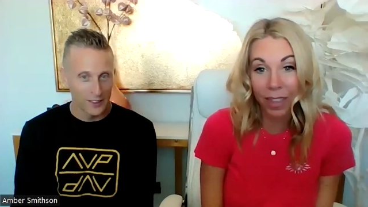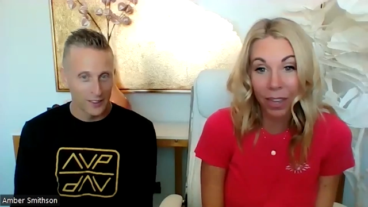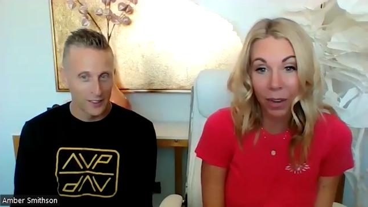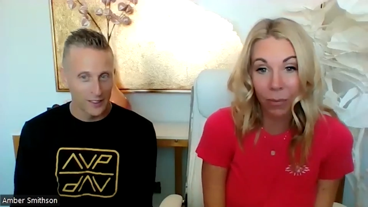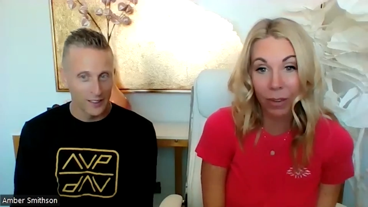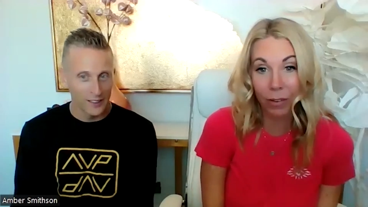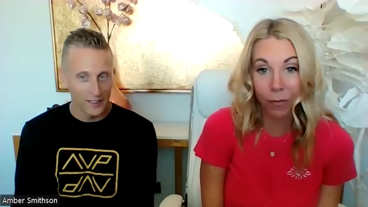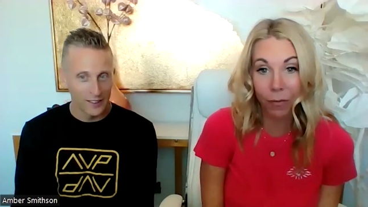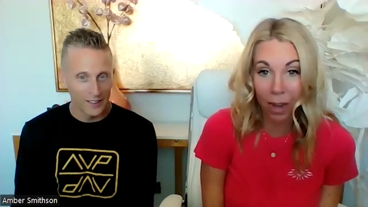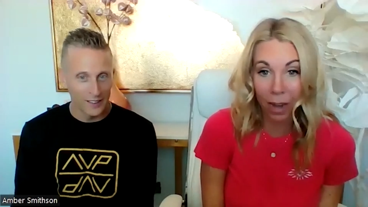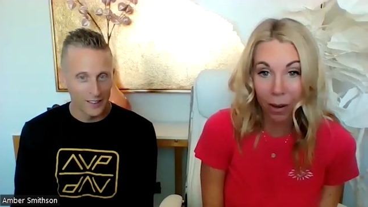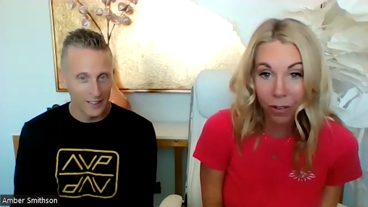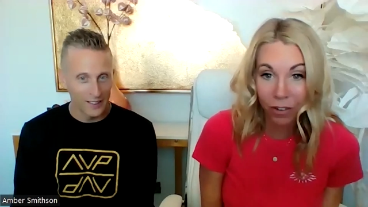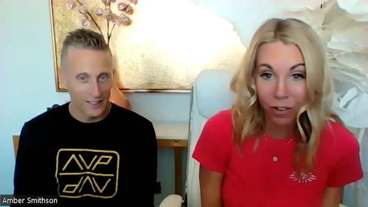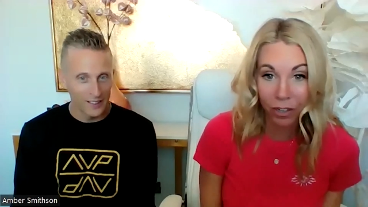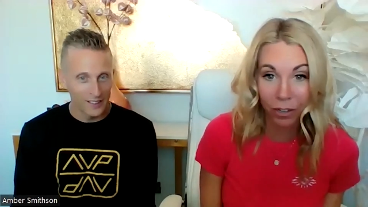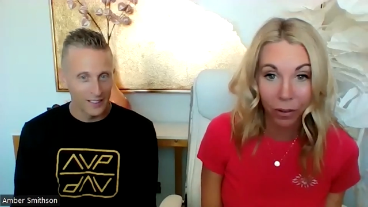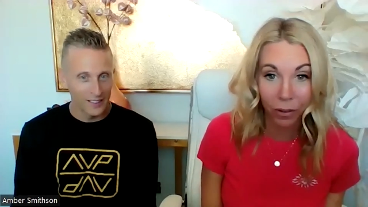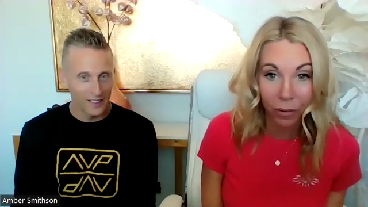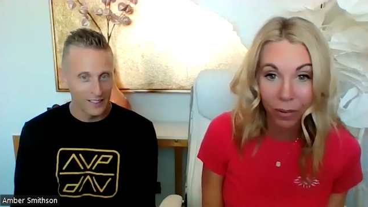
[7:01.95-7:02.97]
Speaker 1: that we
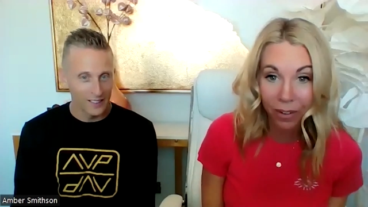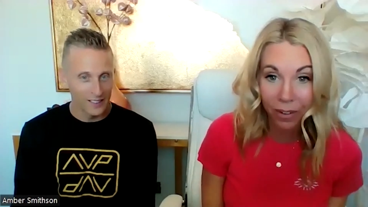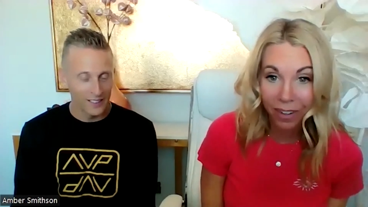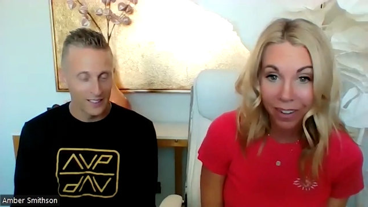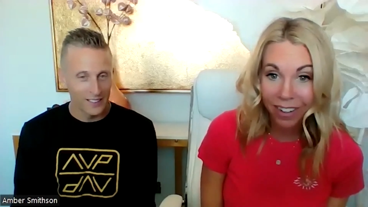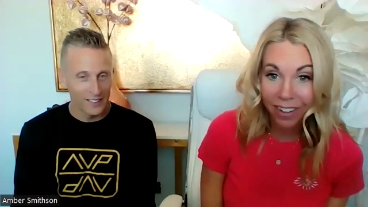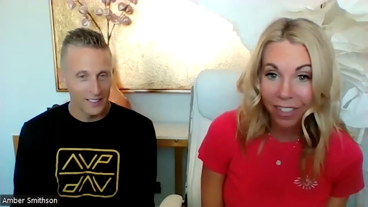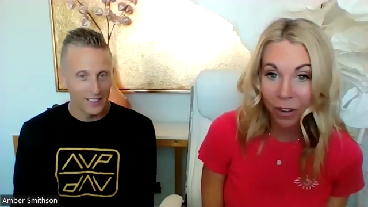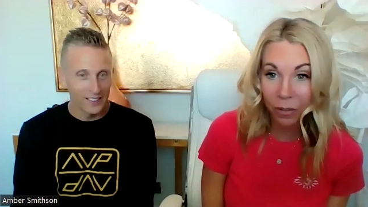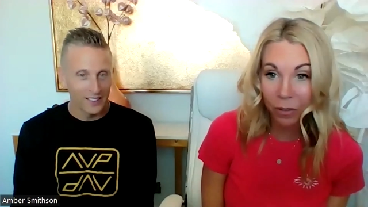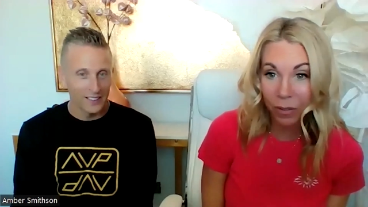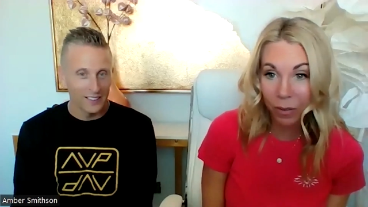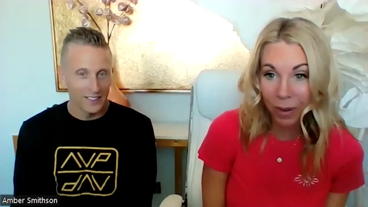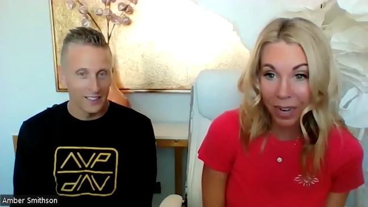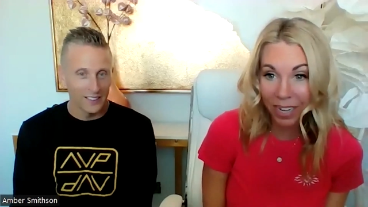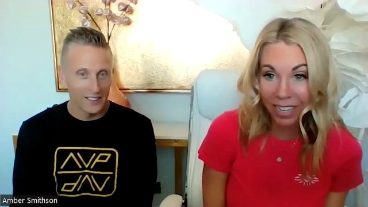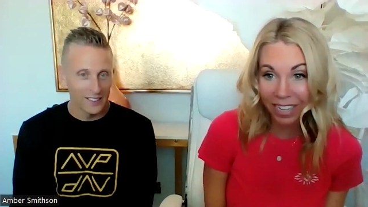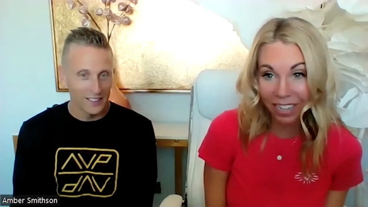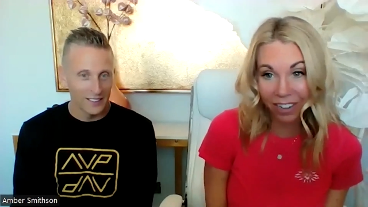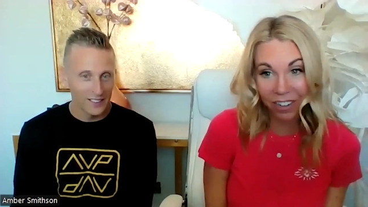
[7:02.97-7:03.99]
found you those
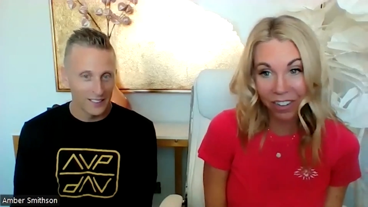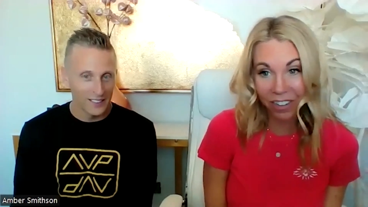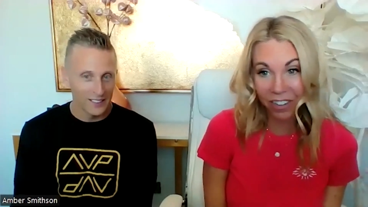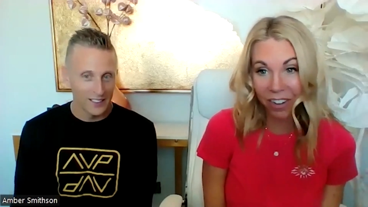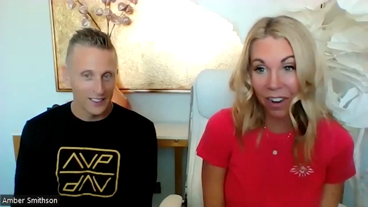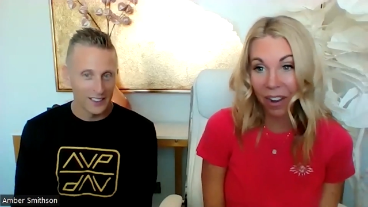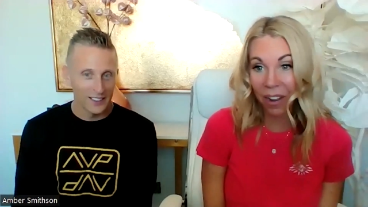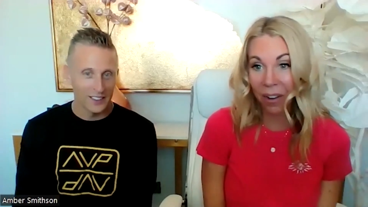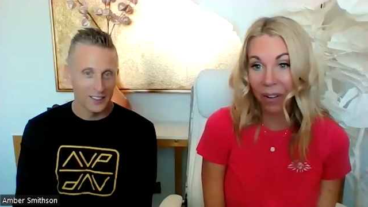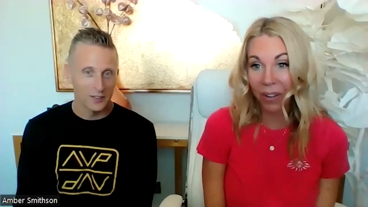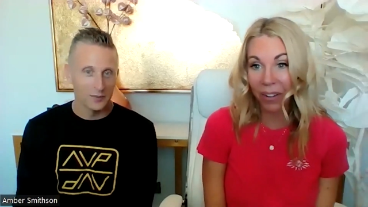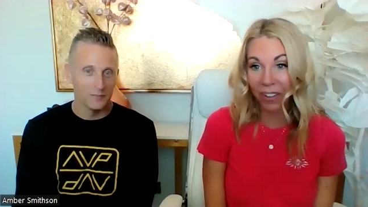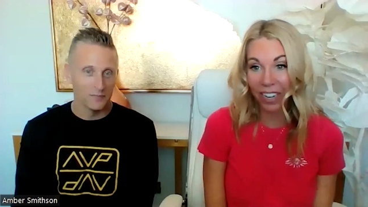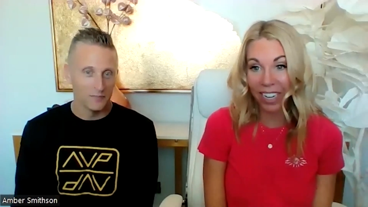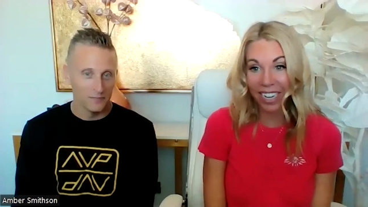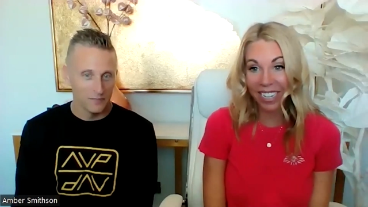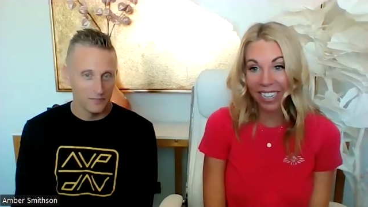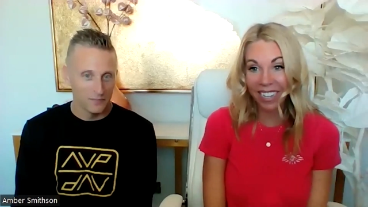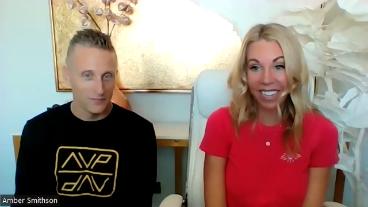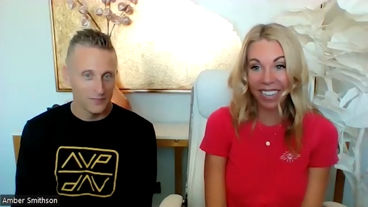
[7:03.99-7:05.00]
many years ago,
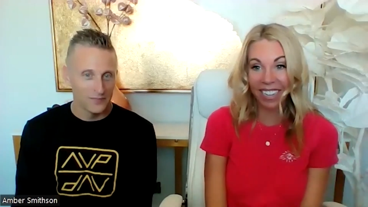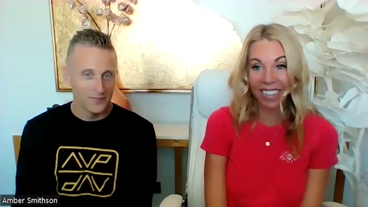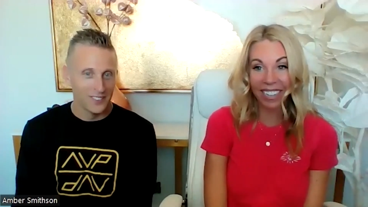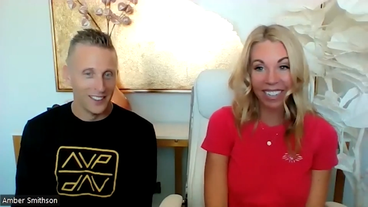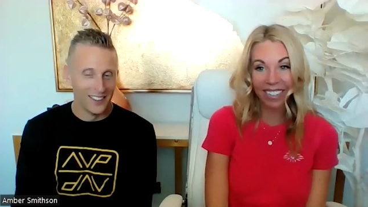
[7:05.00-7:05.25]
Chris.